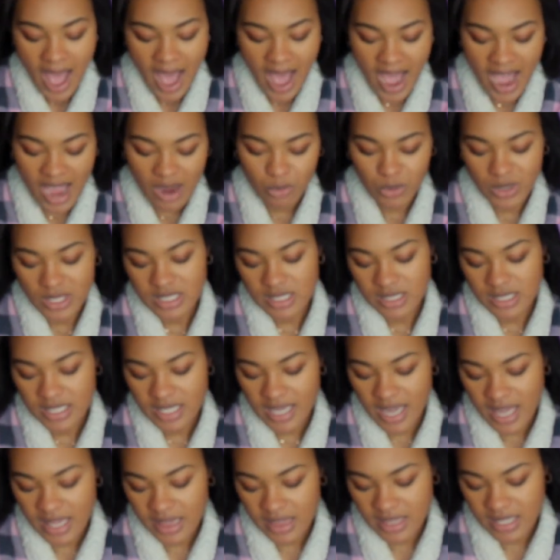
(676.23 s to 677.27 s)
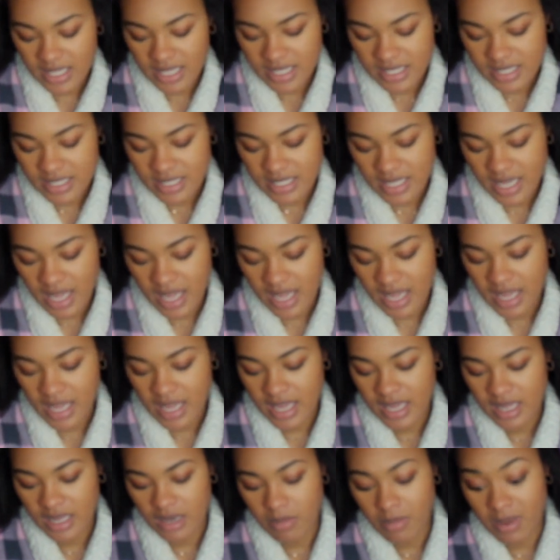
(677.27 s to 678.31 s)
I recently got this
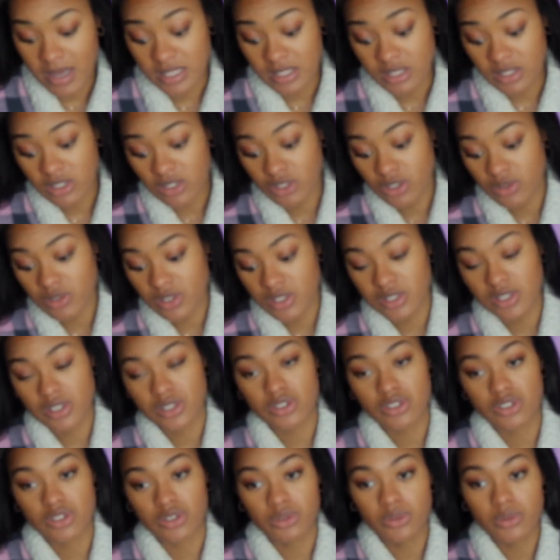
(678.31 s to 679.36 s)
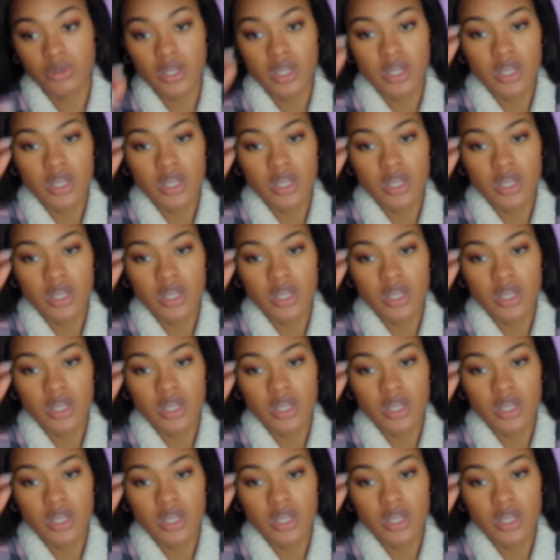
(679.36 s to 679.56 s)
and my sister uses it too.